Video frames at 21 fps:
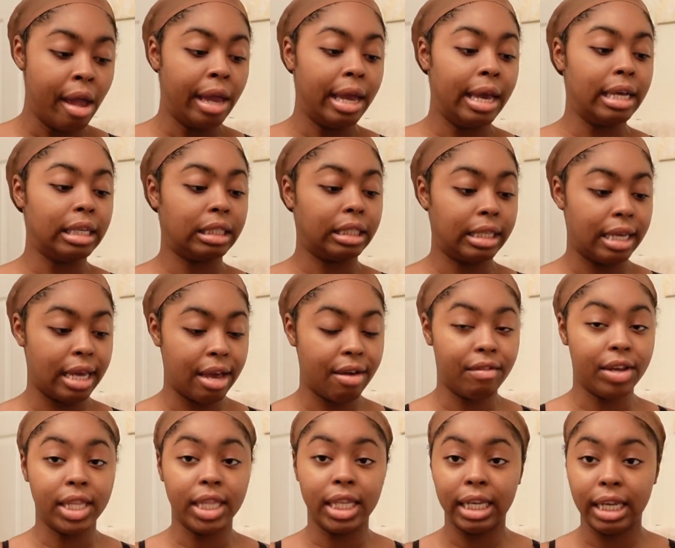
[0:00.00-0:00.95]
is
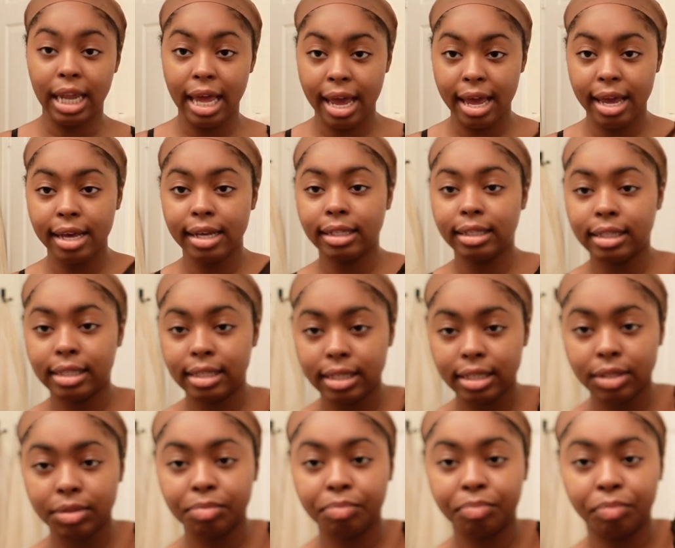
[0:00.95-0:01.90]
giving the
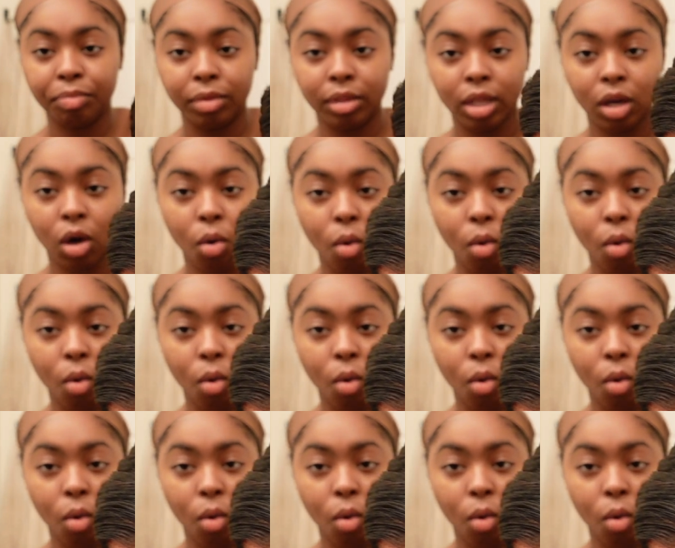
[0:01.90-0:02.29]
lace. The